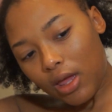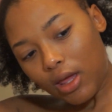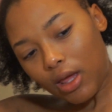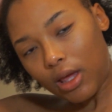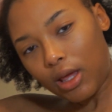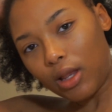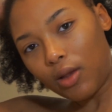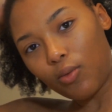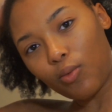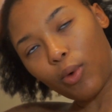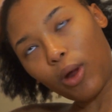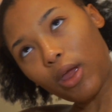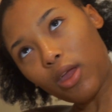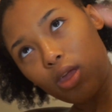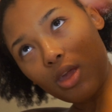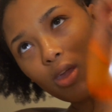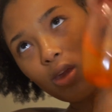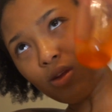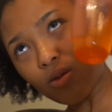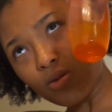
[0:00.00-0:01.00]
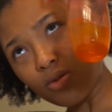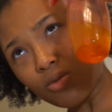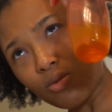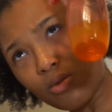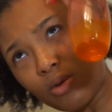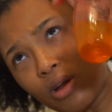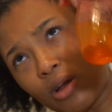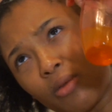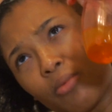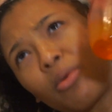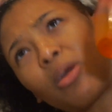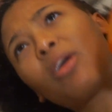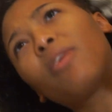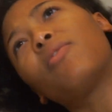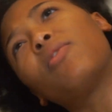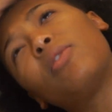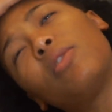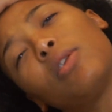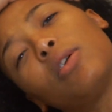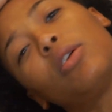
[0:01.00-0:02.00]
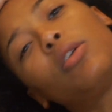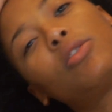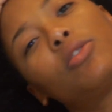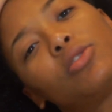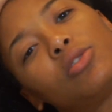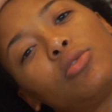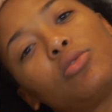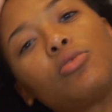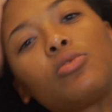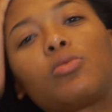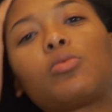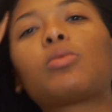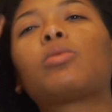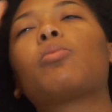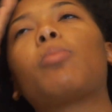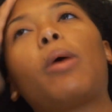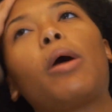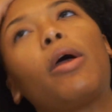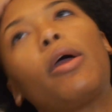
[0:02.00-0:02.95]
And right here is where I'm having the issues with my